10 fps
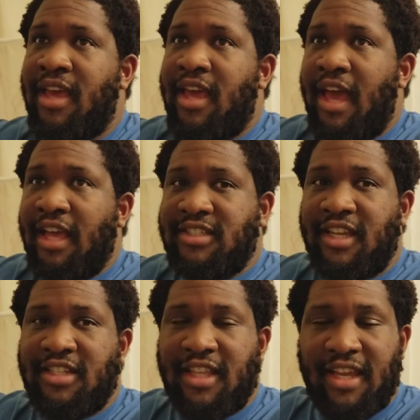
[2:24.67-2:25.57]

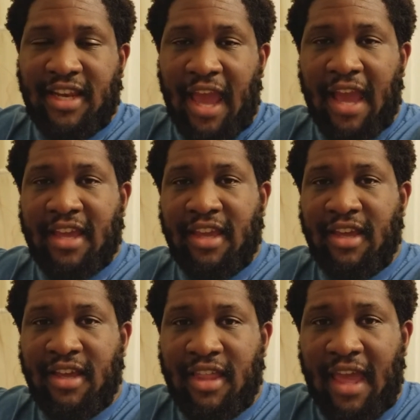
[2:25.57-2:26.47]
essentially
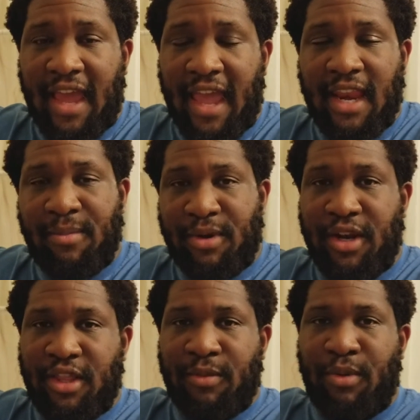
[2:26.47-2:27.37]
attacking any
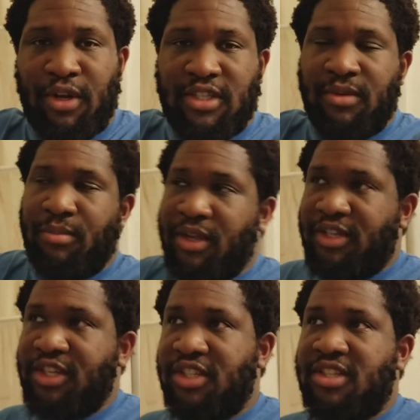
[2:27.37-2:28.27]
particular person, but
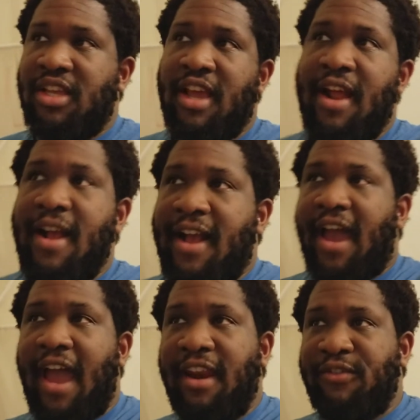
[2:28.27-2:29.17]
just
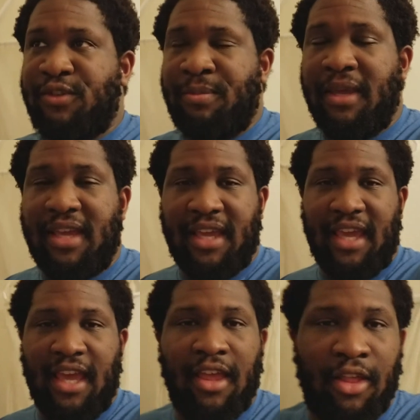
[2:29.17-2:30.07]
kind of speaking
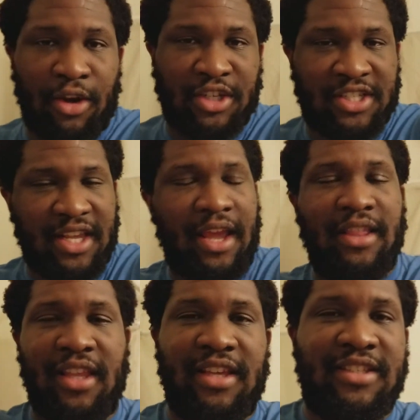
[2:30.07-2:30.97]
ill or just saying
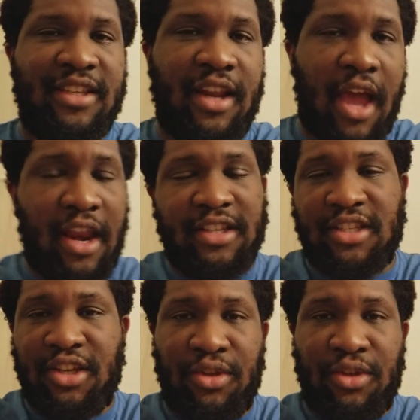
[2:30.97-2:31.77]
things that honestly,